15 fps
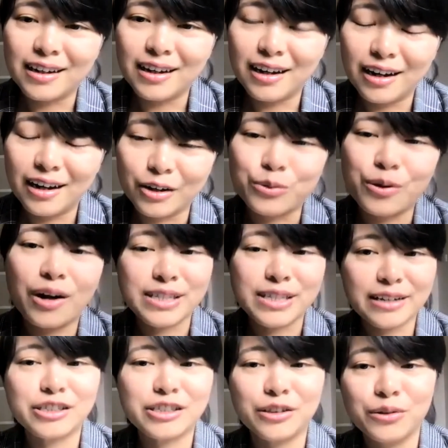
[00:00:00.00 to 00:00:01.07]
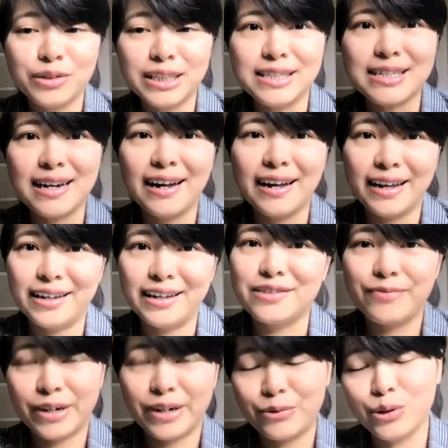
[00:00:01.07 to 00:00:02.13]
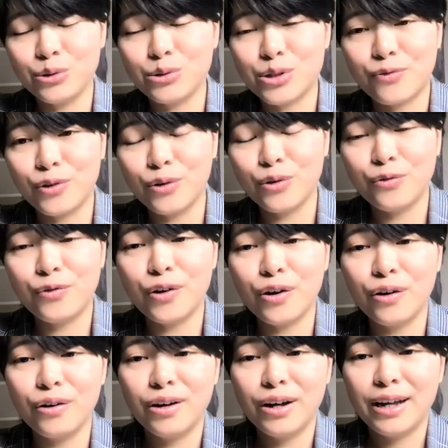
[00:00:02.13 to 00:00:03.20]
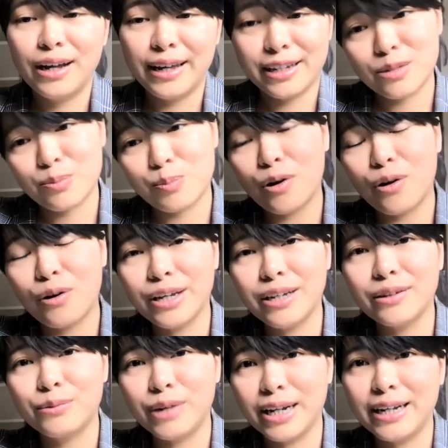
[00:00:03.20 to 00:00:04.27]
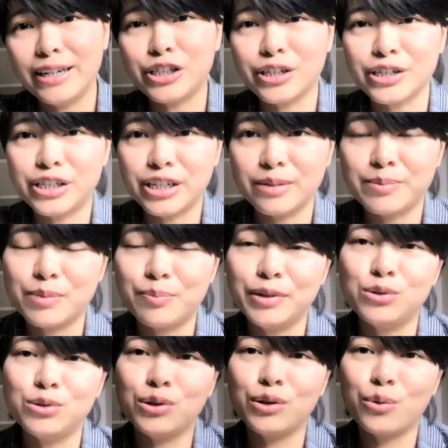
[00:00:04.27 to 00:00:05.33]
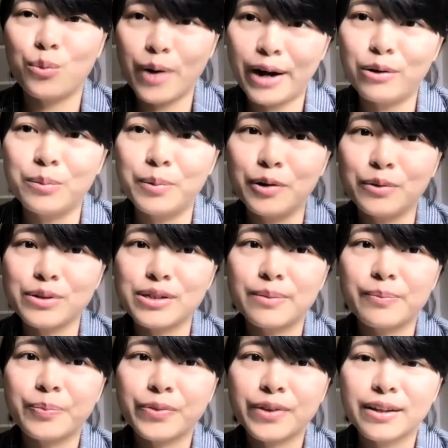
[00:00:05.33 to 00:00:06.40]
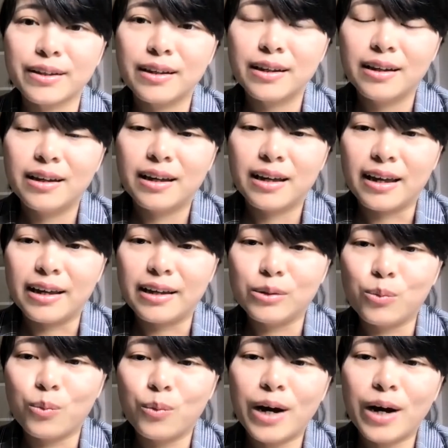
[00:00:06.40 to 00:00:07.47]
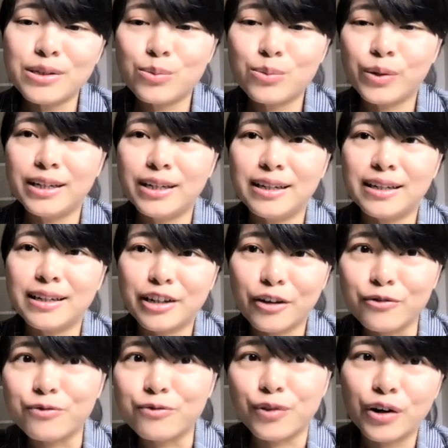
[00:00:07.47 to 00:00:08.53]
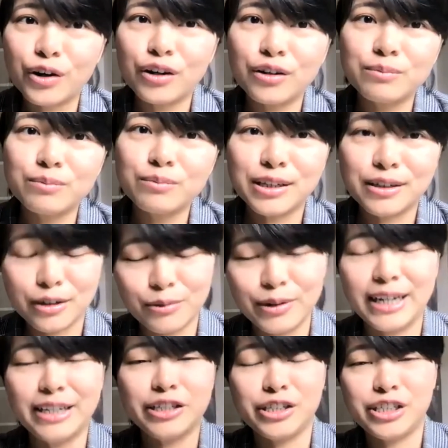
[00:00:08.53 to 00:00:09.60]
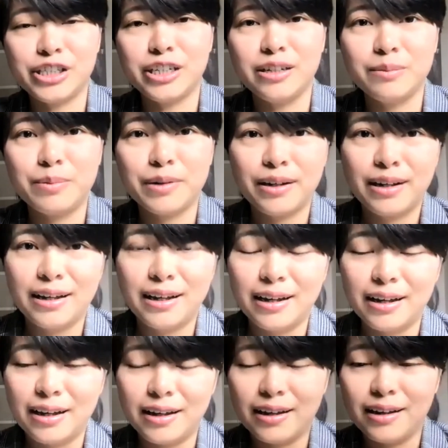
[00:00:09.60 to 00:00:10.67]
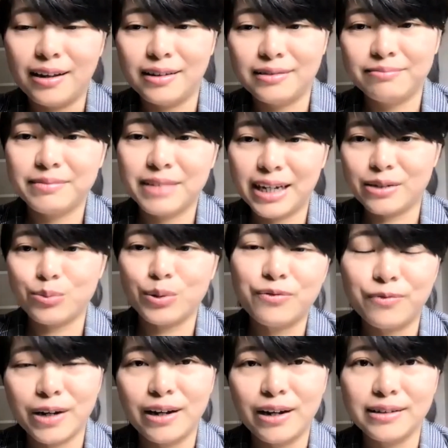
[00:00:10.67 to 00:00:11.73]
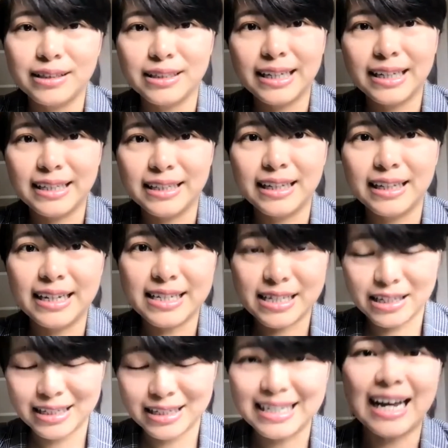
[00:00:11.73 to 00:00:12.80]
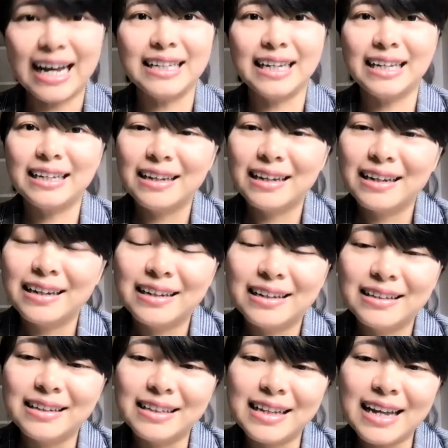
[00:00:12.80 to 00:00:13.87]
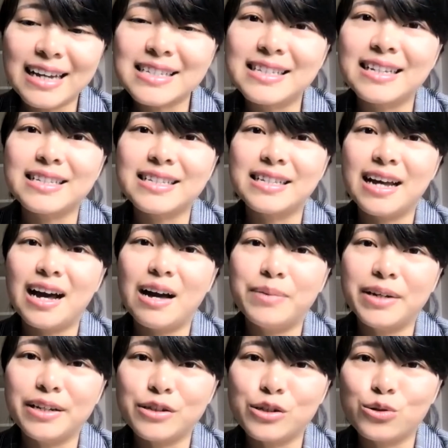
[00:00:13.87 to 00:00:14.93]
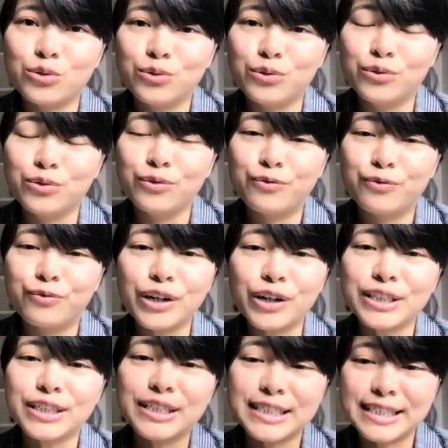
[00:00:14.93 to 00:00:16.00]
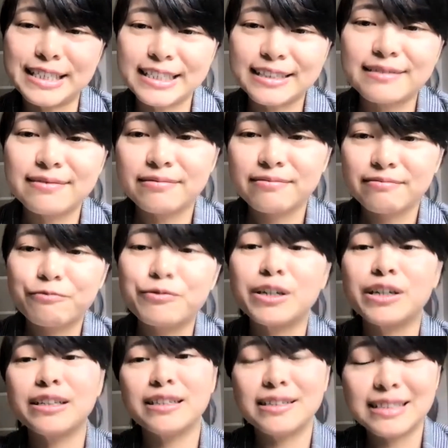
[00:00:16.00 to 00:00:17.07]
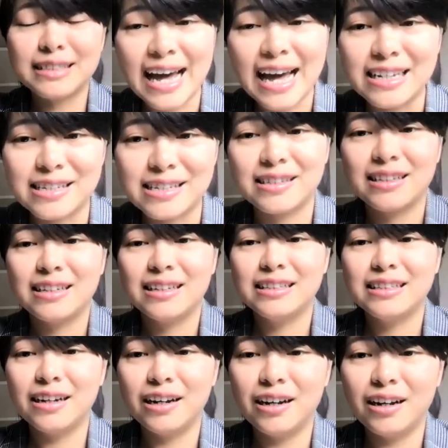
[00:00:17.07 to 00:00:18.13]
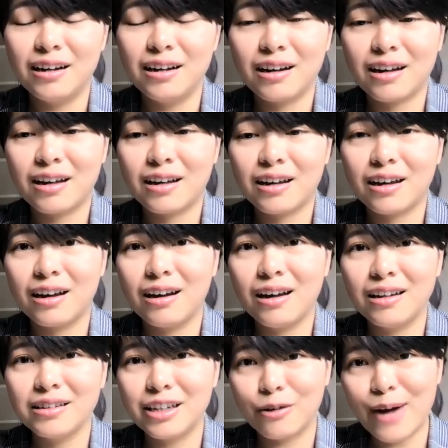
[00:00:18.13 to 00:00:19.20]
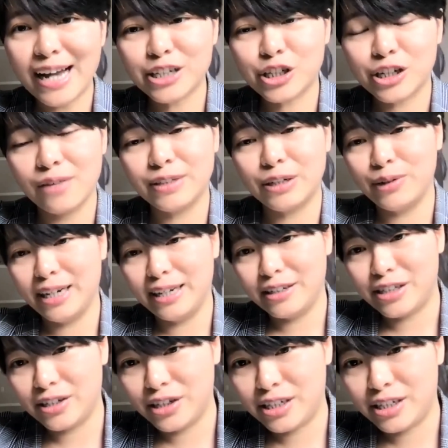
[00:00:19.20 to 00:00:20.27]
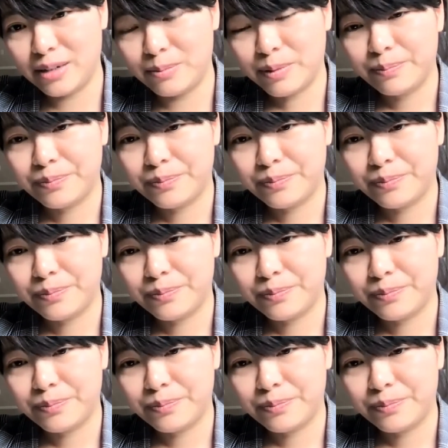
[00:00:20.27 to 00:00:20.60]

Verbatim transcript: uh, a cross-sectional design is very useful for exploring relationships between variables. And once we confirmed the relationship, um, as we found in this study, the next step is to further, further test the direction of the relationship.